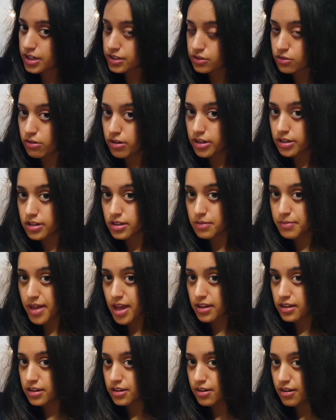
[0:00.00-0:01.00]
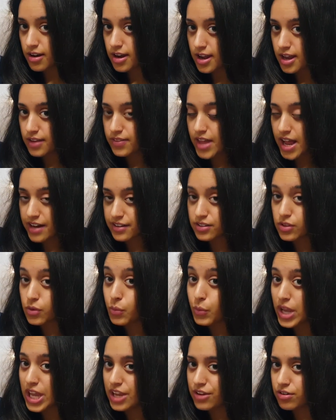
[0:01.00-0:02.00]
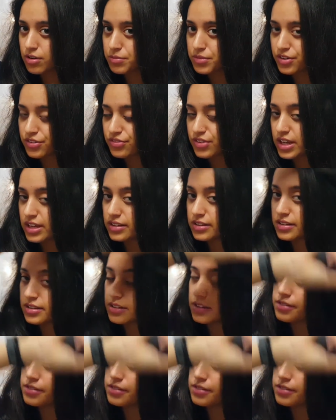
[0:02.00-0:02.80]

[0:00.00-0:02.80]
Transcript: it's going to the back of your head, that's away from your face.